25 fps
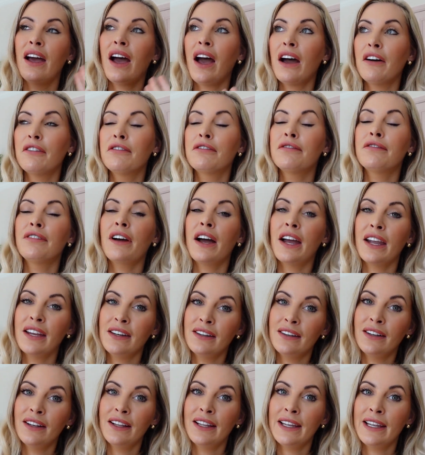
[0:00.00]
I've
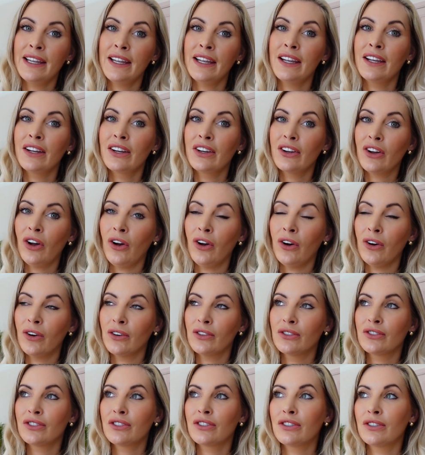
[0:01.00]
finally
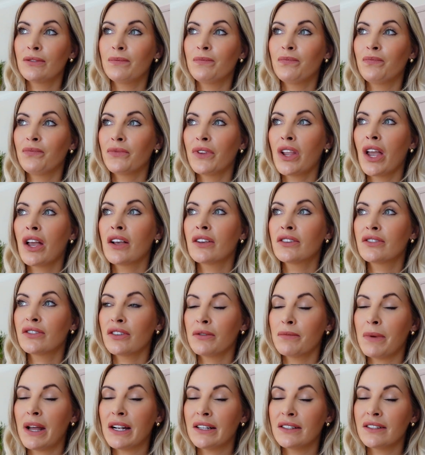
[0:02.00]
got
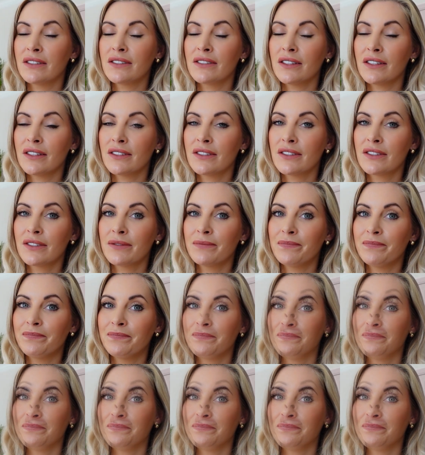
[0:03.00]
some answers.